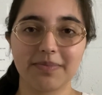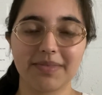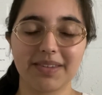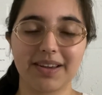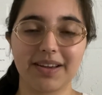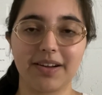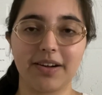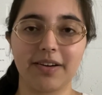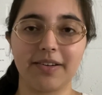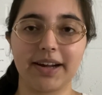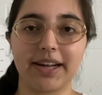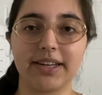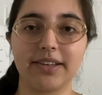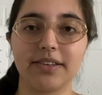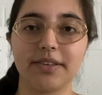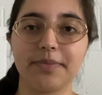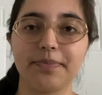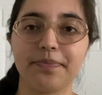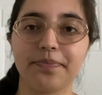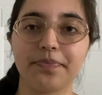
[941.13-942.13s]
Alright.
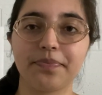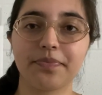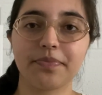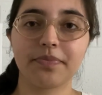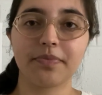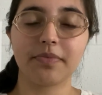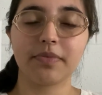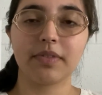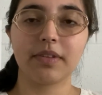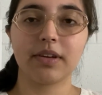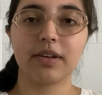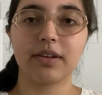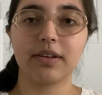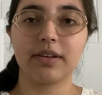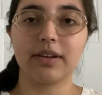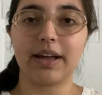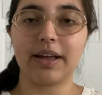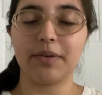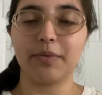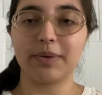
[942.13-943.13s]

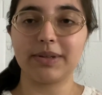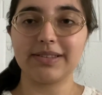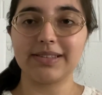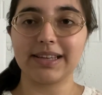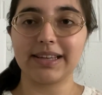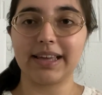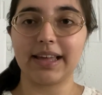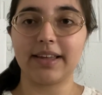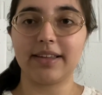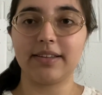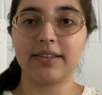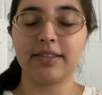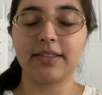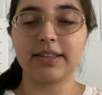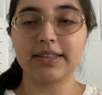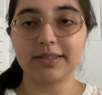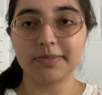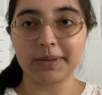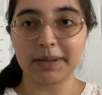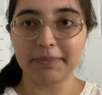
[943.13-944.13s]
And once again,
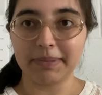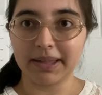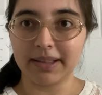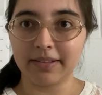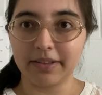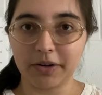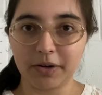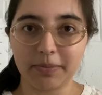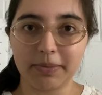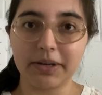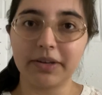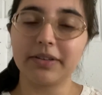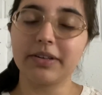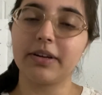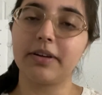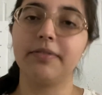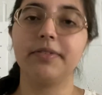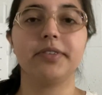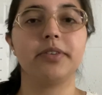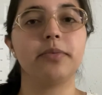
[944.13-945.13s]
this might be a little bit
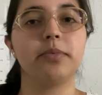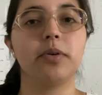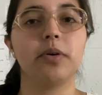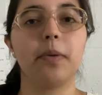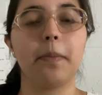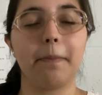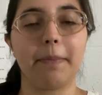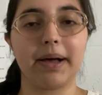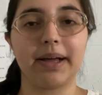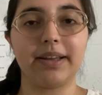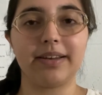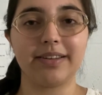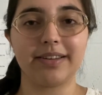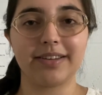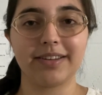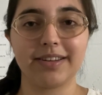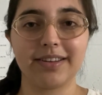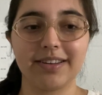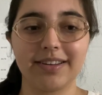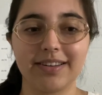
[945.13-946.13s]
uncomfortable, but
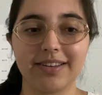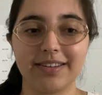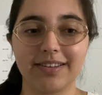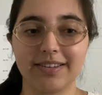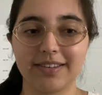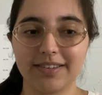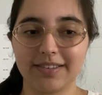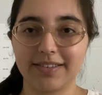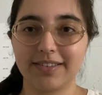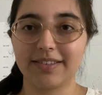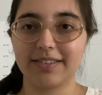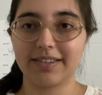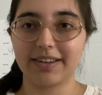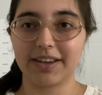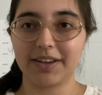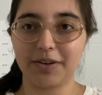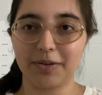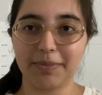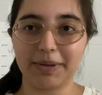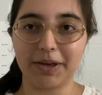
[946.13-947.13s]

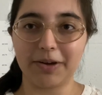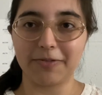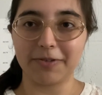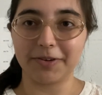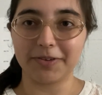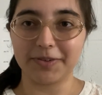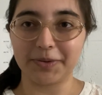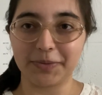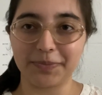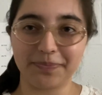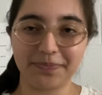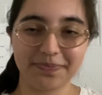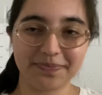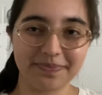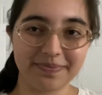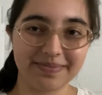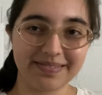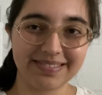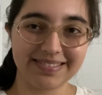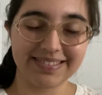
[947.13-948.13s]
it'll be over soon.
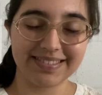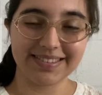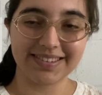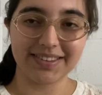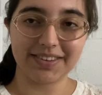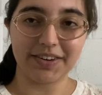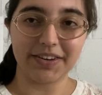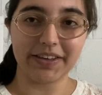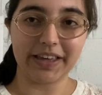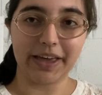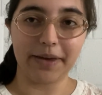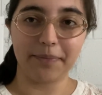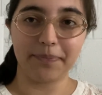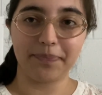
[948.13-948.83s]
Okay.